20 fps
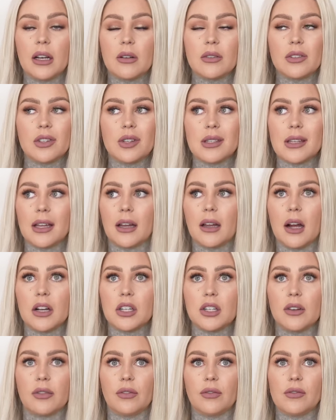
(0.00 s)
I was just like,
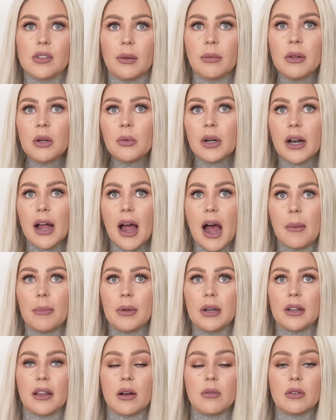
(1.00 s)
gosh, if something were to
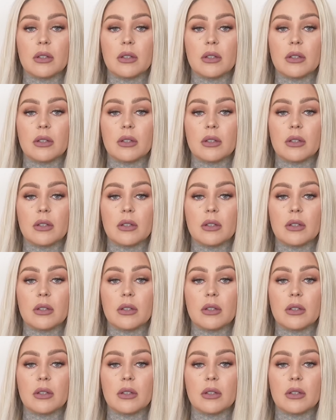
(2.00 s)
happen and that